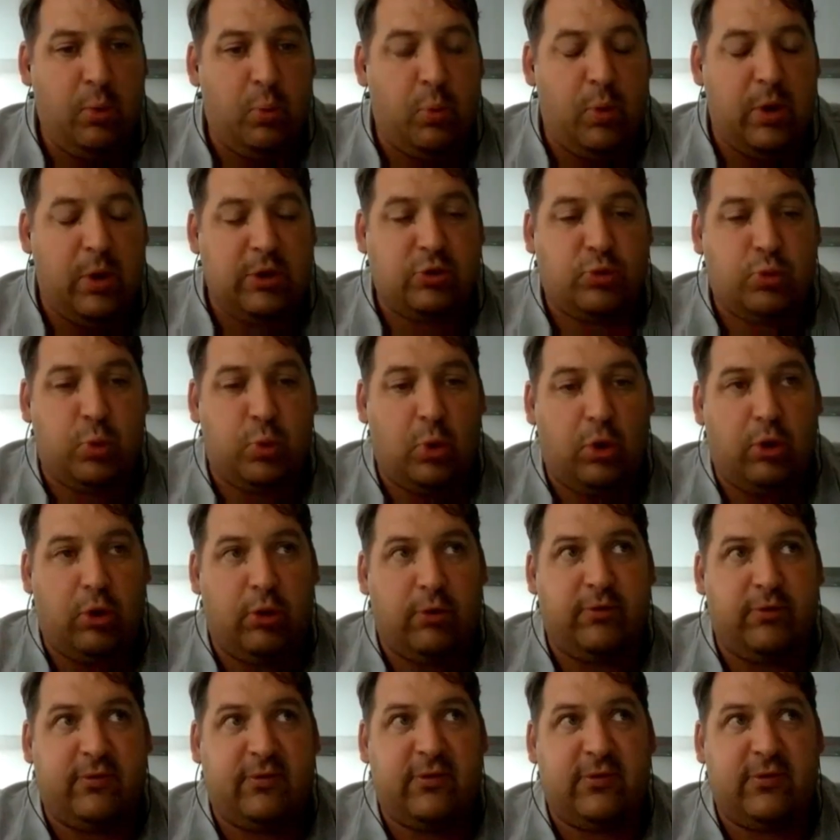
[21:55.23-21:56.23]
which
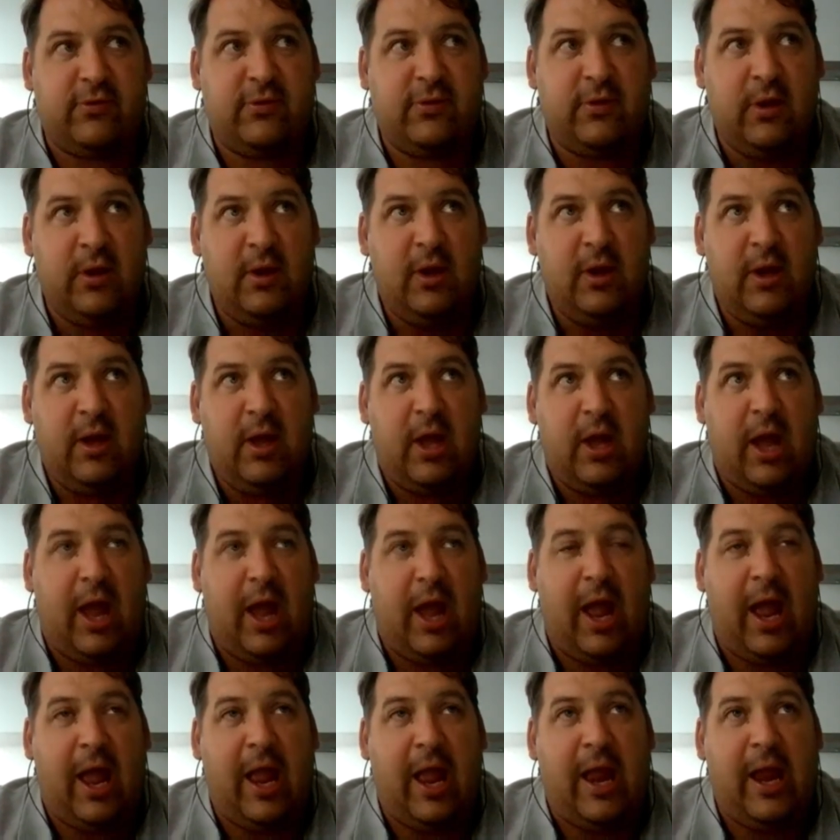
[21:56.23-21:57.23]
was
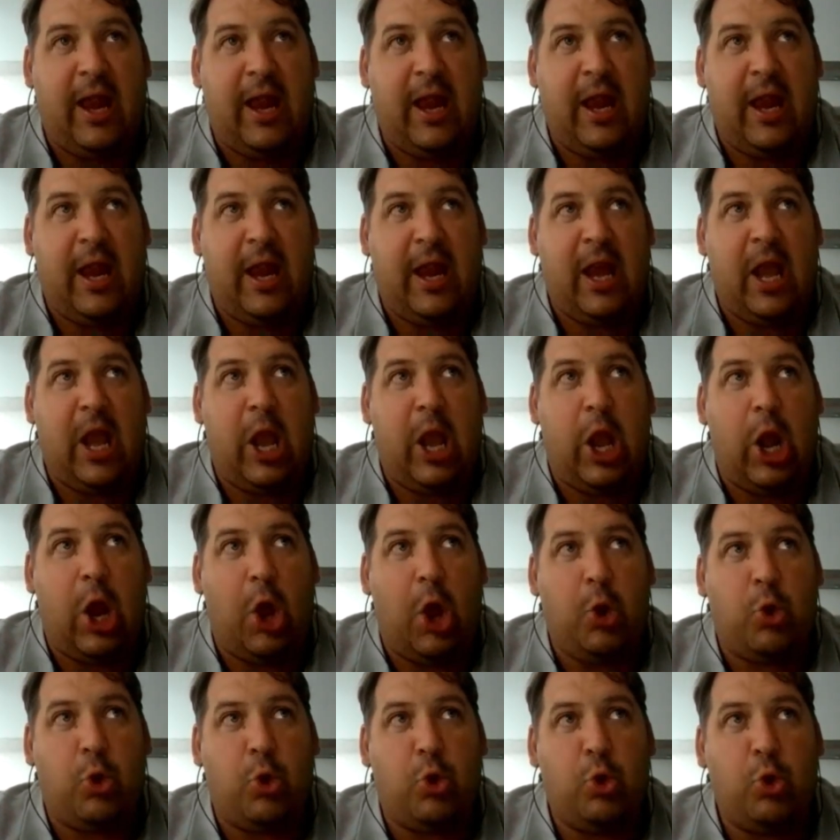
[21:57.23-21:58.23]
a
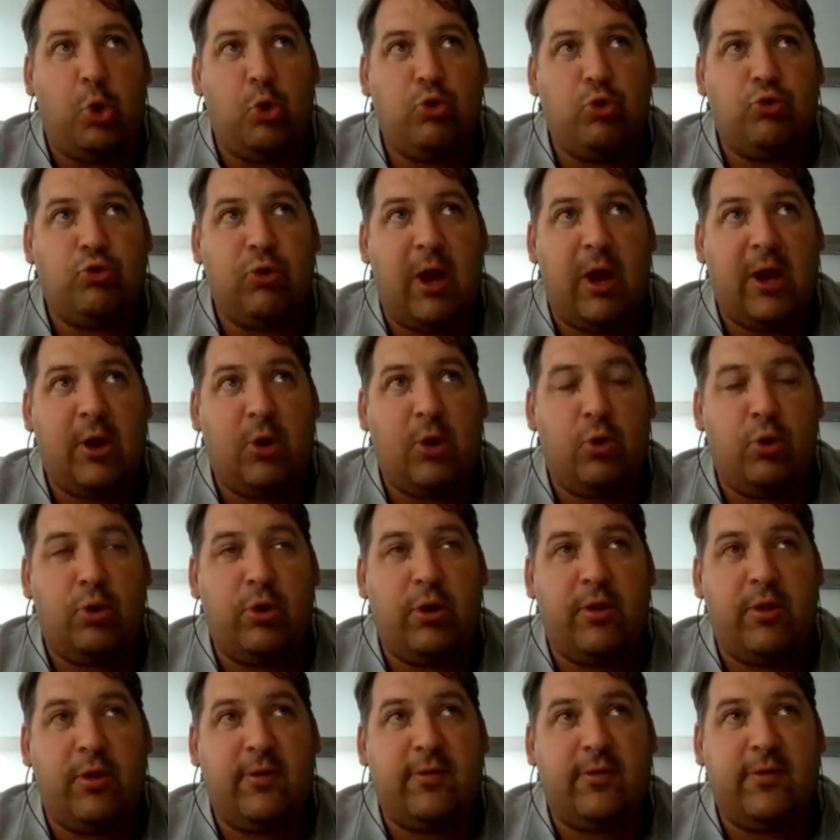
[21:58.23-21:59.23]
local
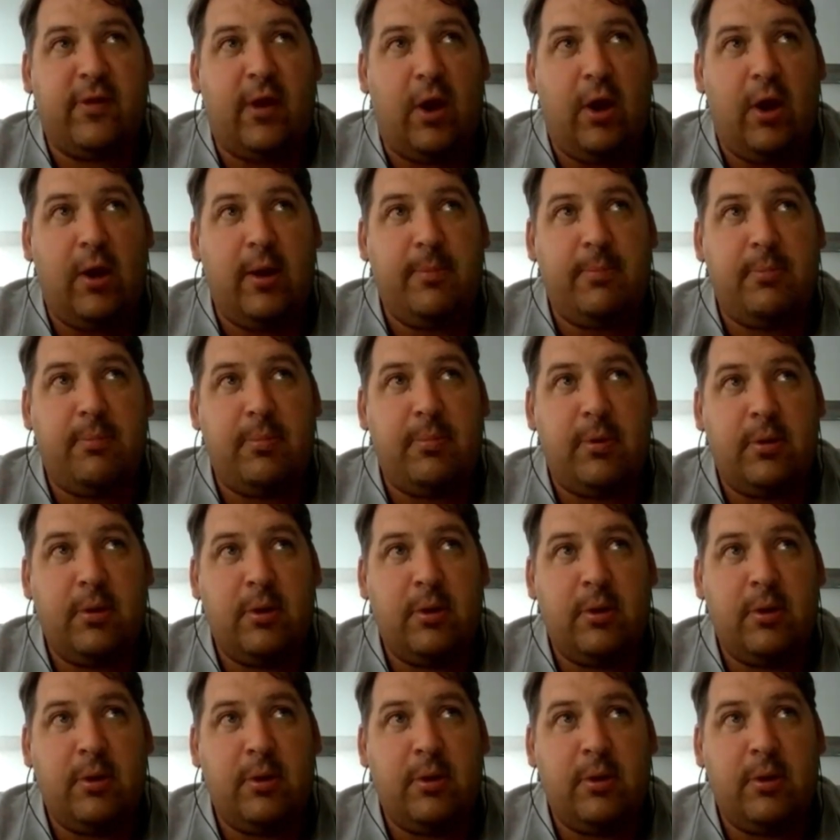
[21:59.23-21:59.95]
record at the time.